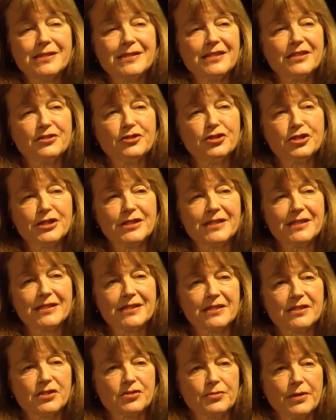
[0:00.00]

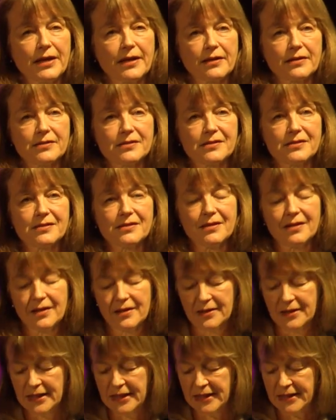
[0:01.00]
synergistic strengths
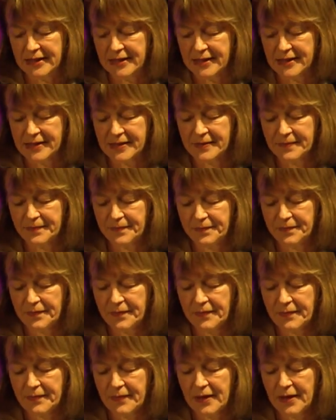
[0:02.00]
and needs.
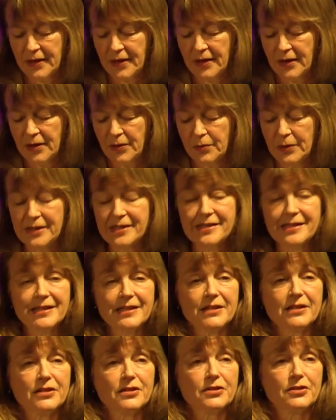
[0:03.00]
We
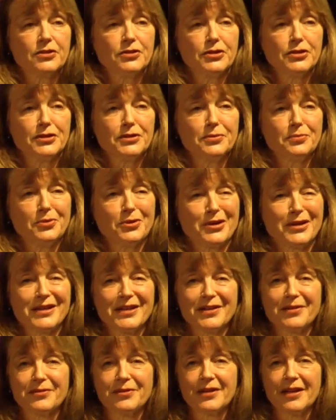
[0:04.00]
seek good
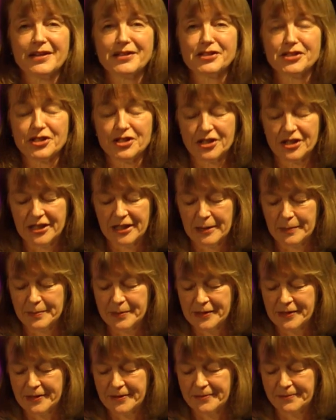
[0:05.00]
working
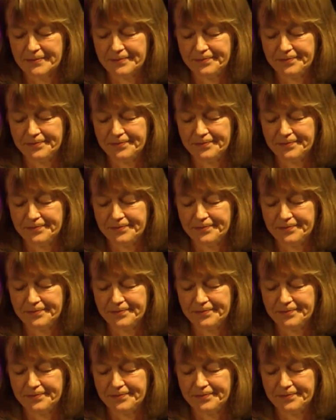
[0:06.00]
relationships.